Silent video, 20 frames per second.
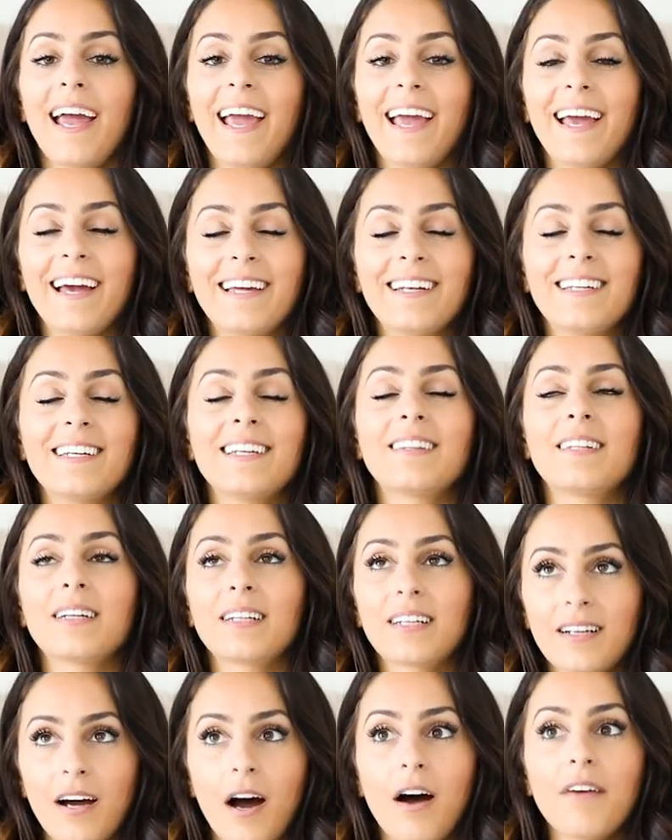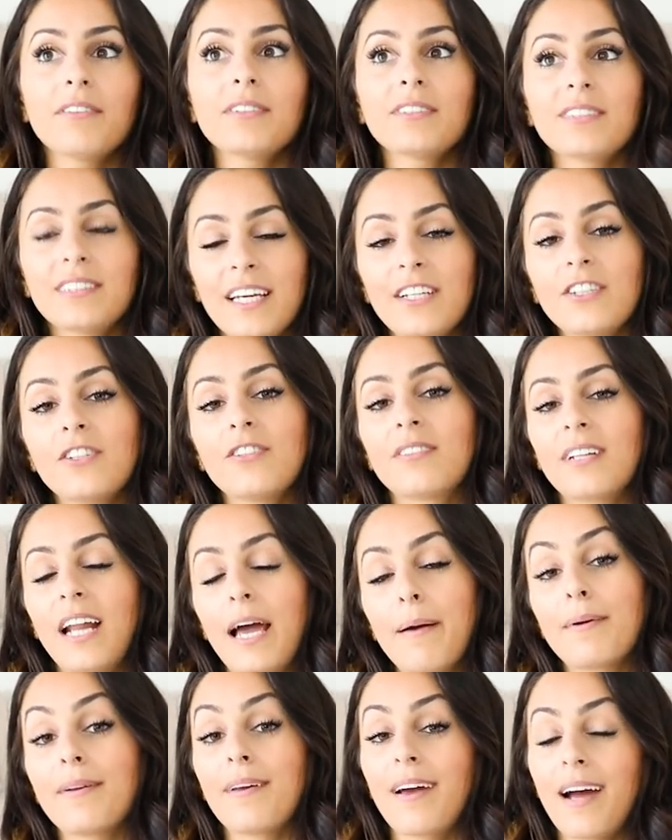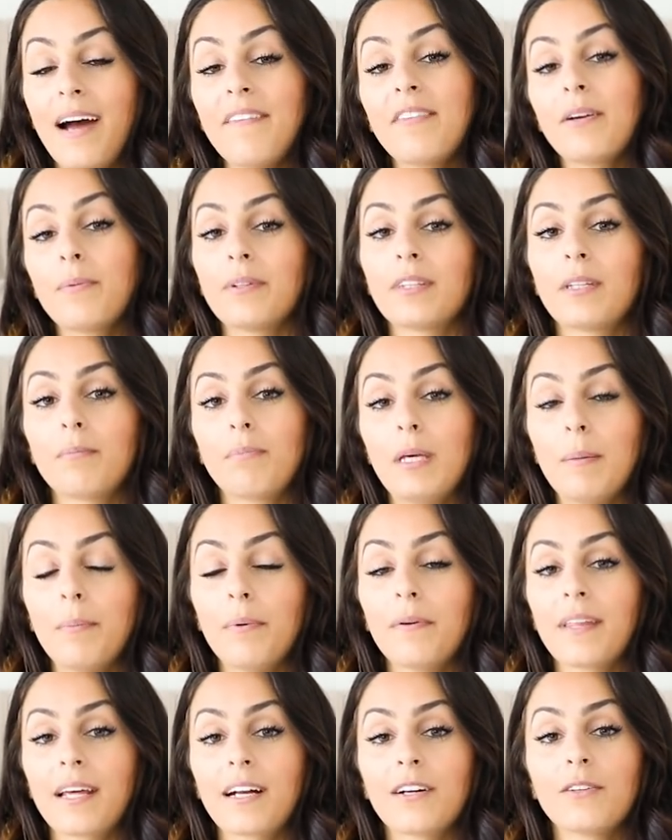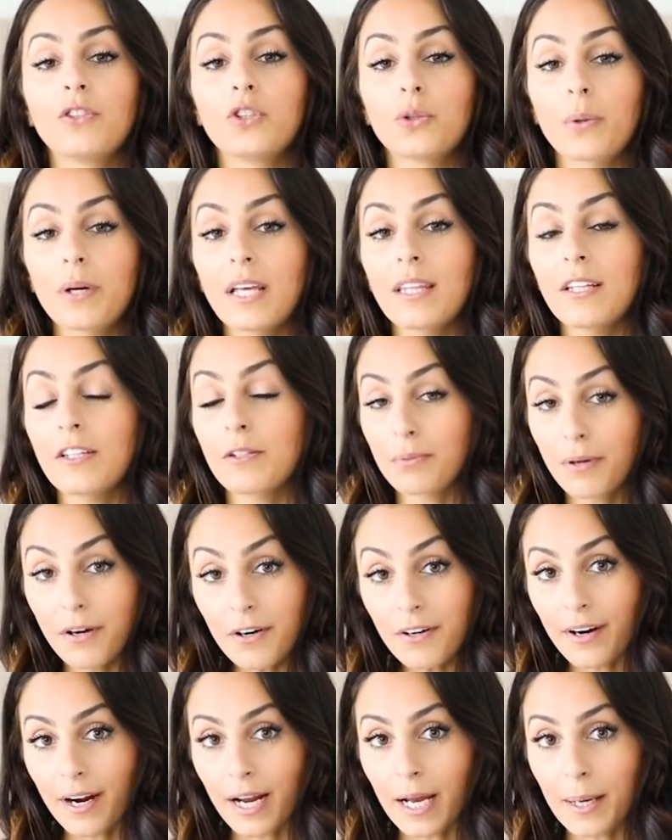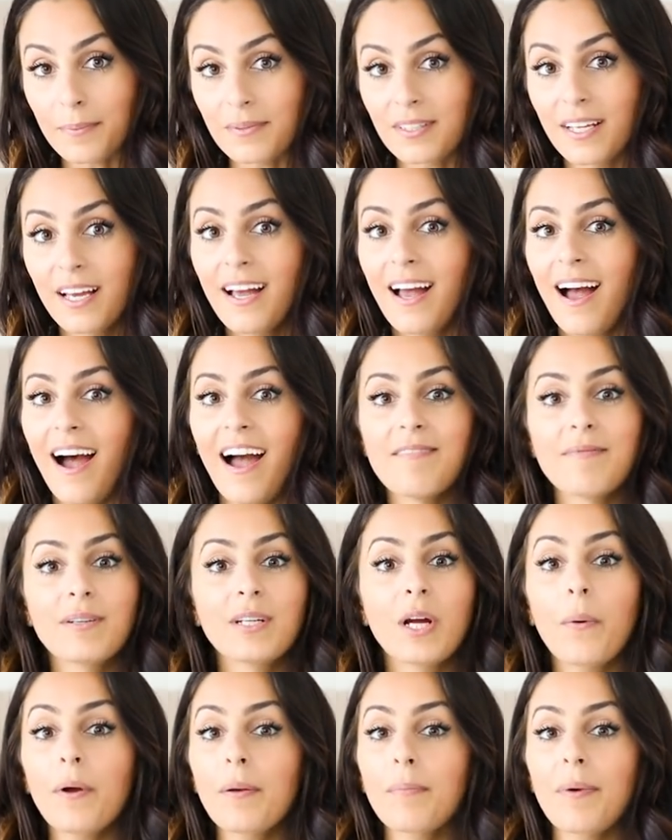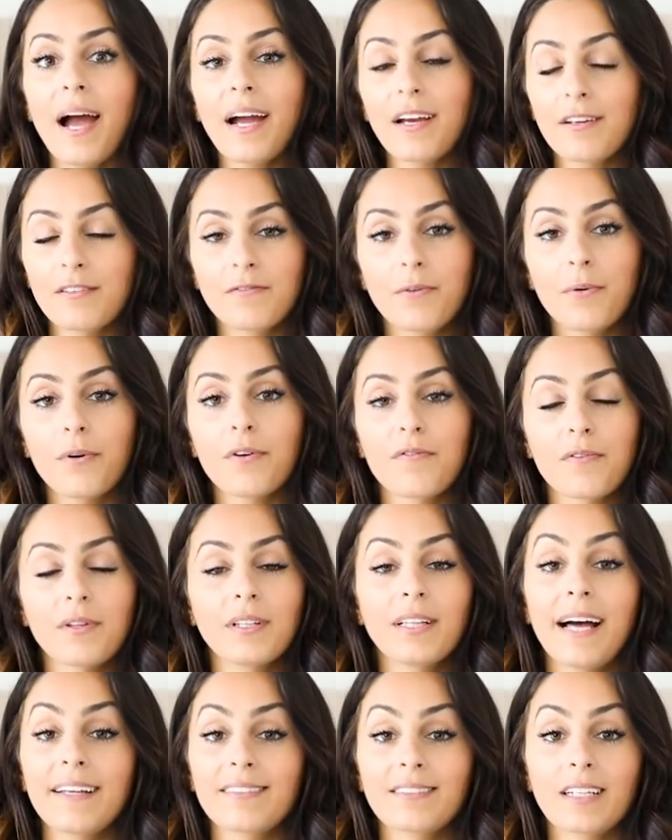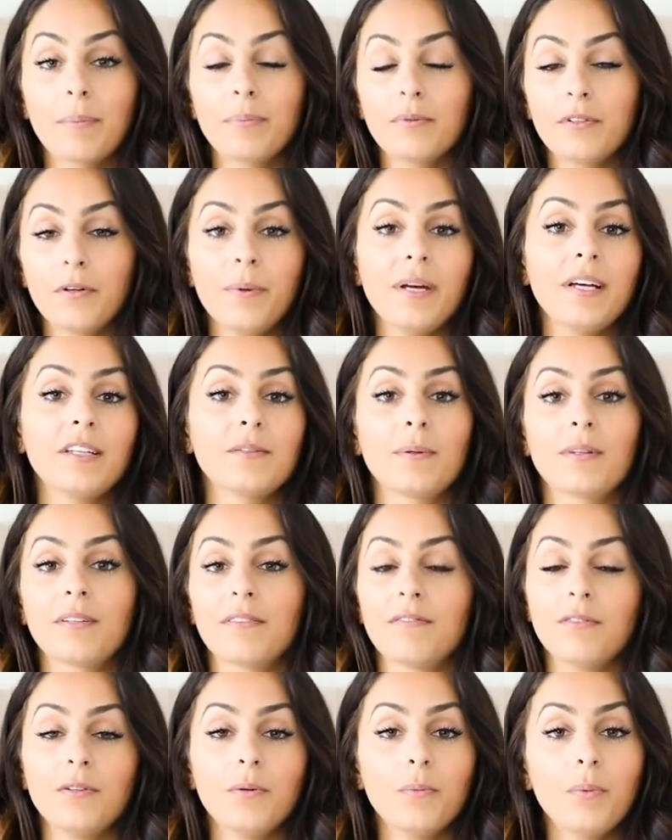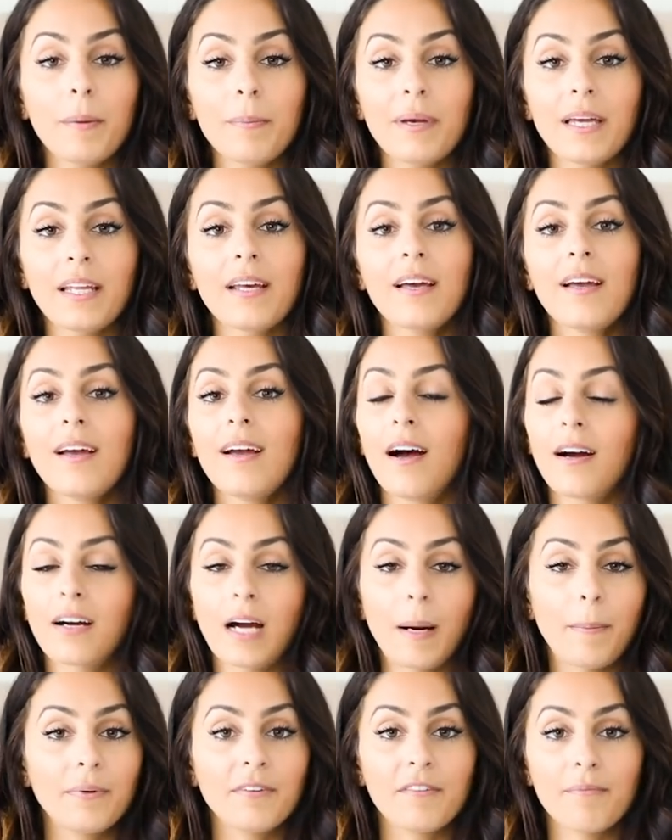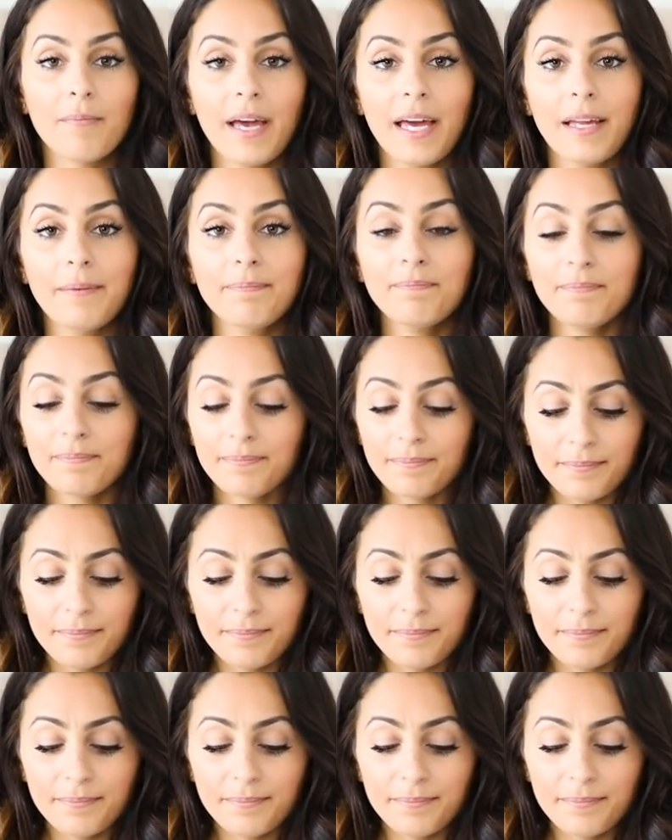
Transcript: And the conversations that I've been having with the people that are joining these programs, I've been going back and forth for the last couple of weeks with a few women, a couple of men,